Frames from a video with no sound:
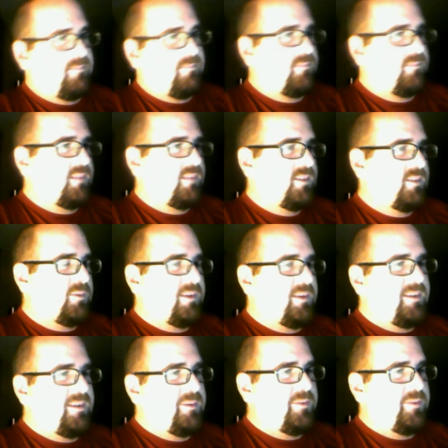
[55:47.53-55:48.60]
It's the reason
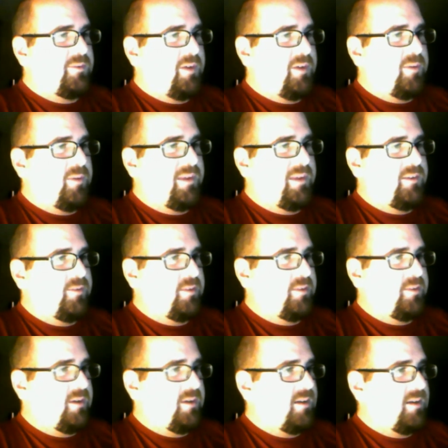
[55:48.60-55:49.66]
he was available there in the fifth
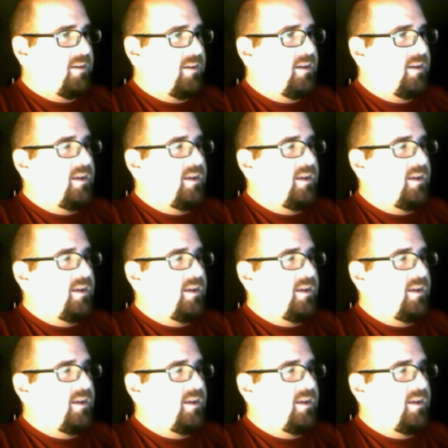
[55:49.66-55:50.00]
round.